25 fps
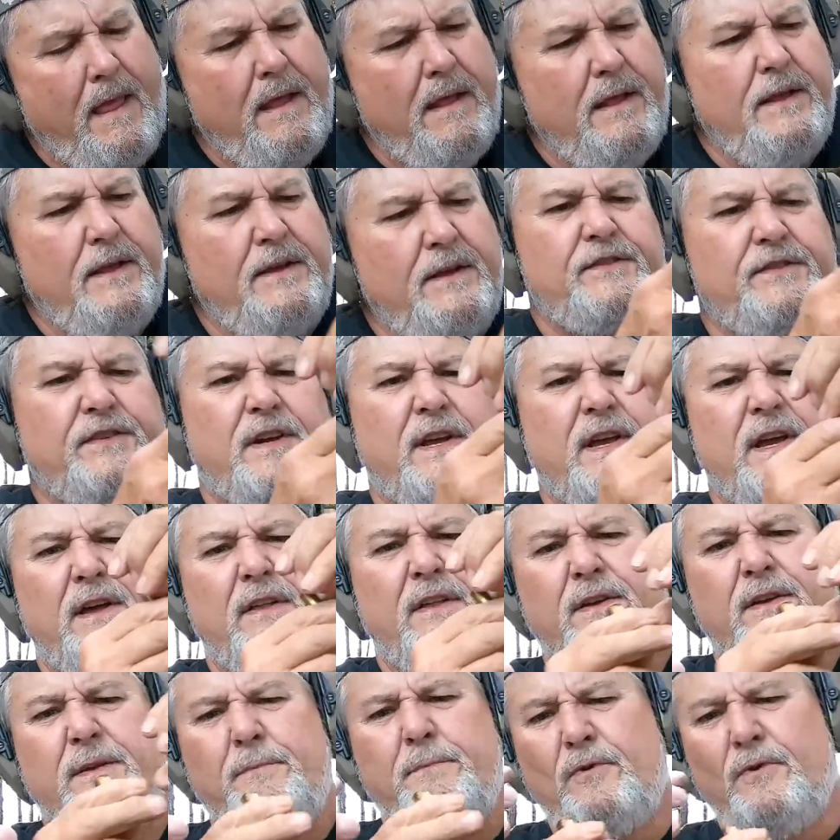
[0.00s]
Let's see how
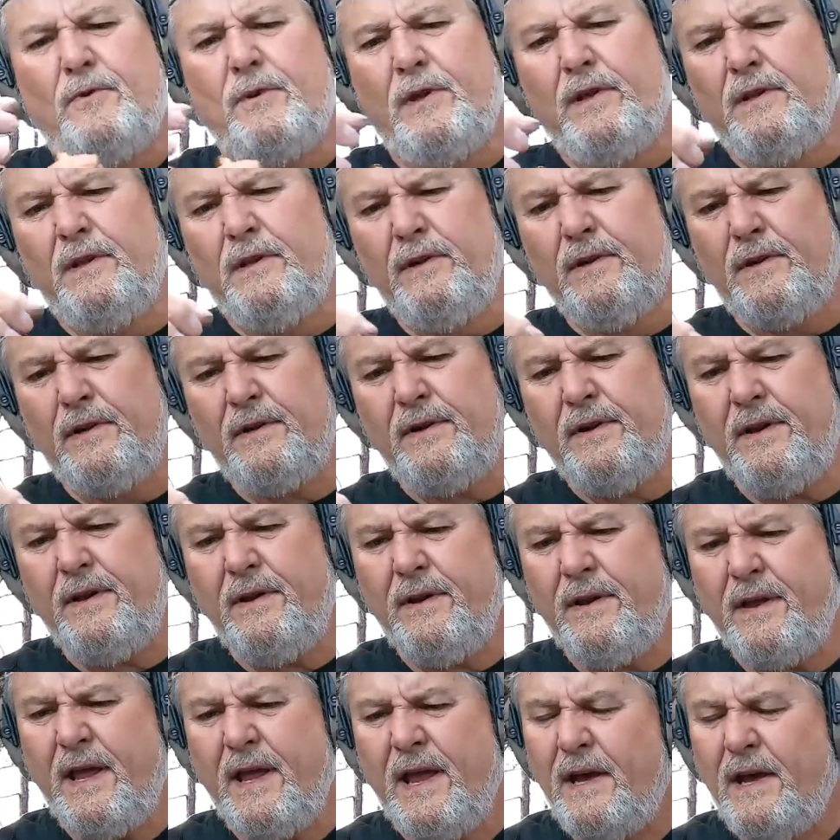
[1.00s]
that bullet looked.
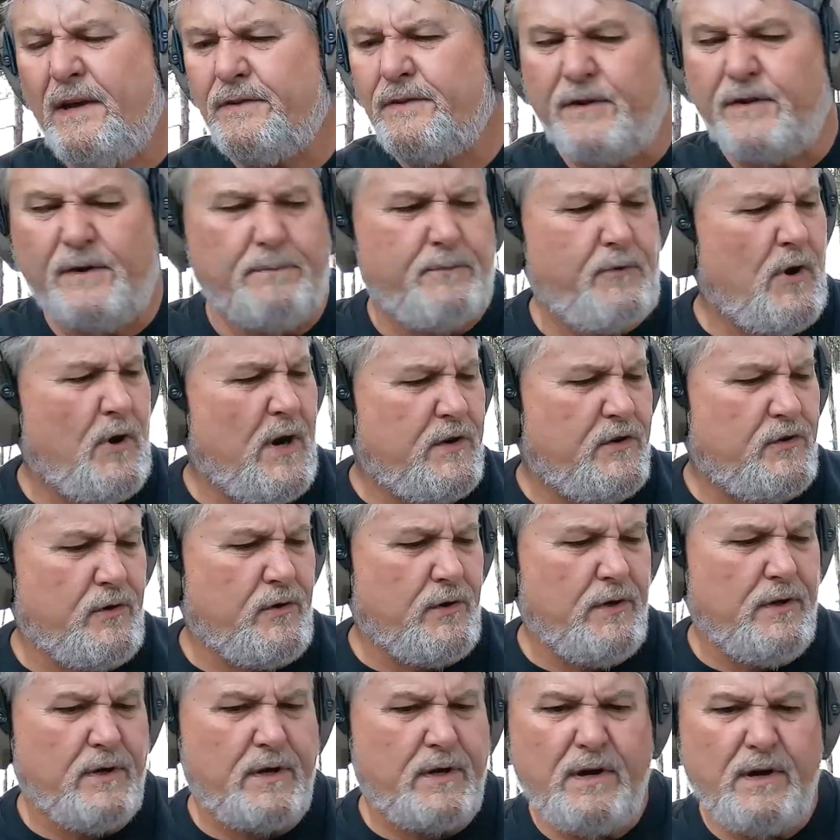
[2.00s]
How's the pressure
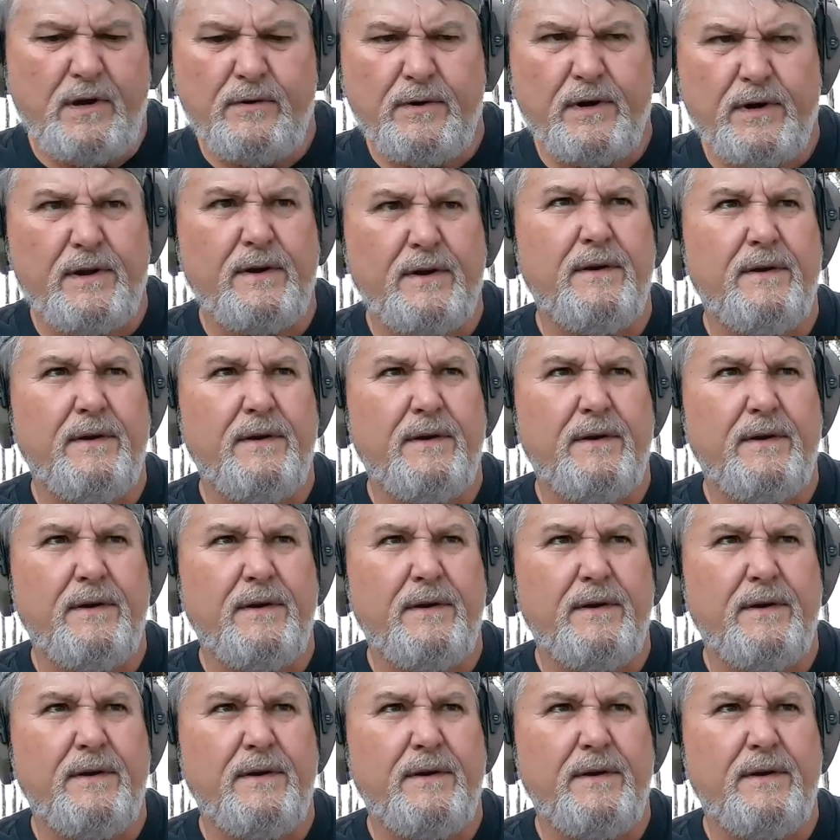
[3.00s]
look on it?